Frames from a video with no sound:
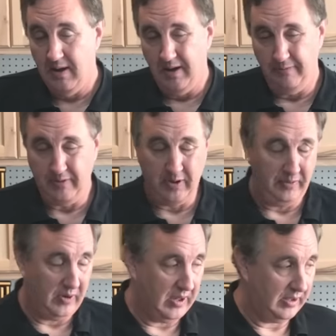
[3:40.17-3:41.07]
I found if
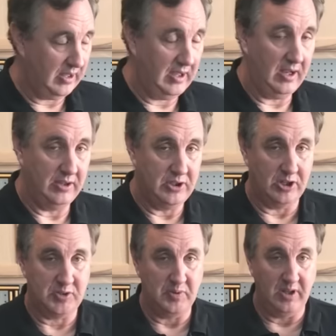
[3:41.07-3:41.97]
you get the
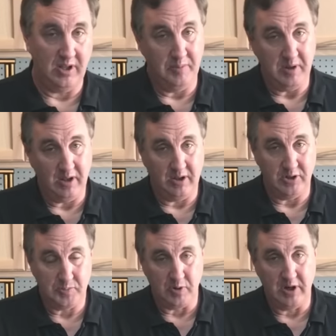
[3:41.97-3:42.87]
adjustment in the middle of the
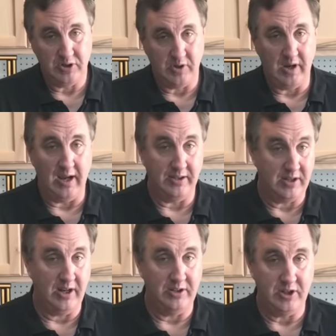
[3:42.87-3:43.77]
spring, so you got
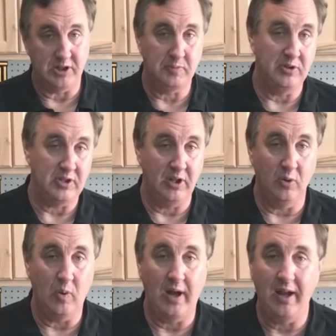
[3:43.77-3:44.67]
tight adjustments either
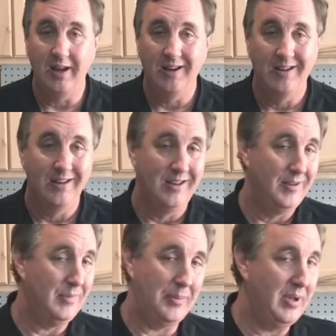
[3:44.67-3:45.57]
way,
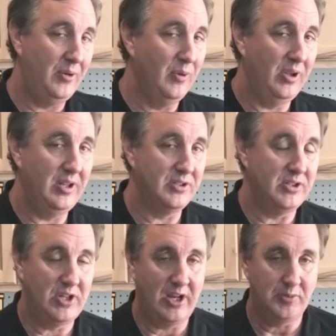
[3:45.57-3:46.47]
my bed really doesn't
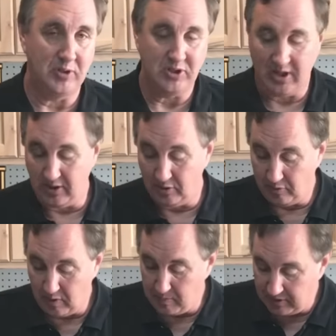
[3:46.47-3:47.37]
change much at the end of
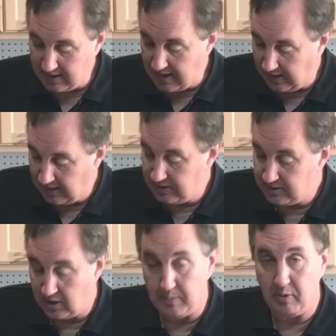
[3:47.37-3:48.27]
three, but that is
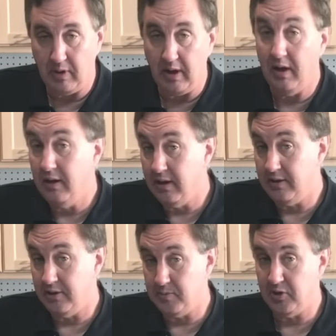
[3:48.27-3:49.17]
an upgrade that
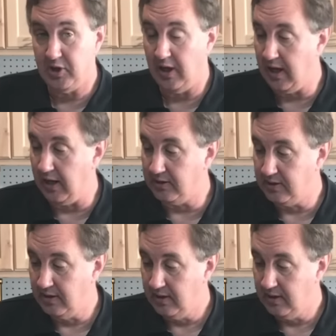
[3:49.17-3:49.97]
this machine has.